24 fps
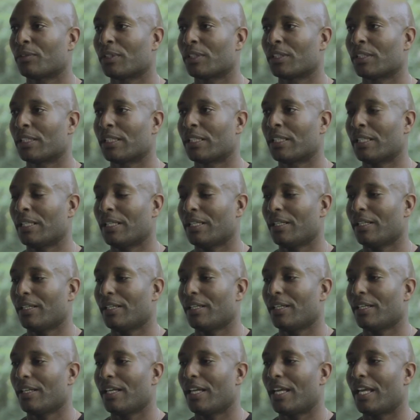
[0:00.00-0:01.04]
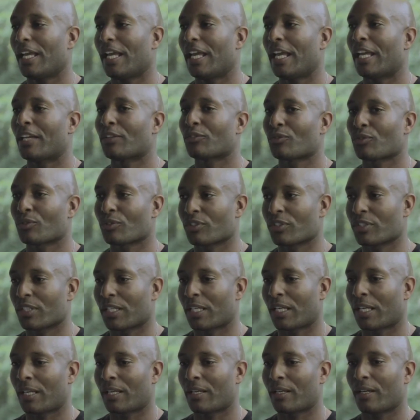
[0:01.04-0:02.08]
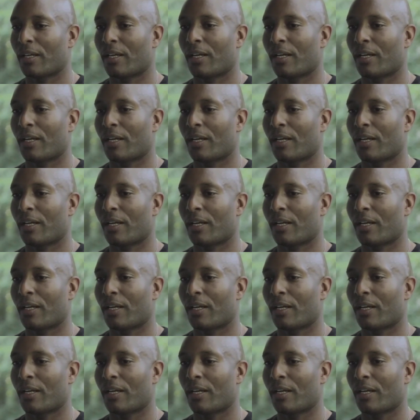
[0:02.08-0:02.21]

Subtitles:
really interesting.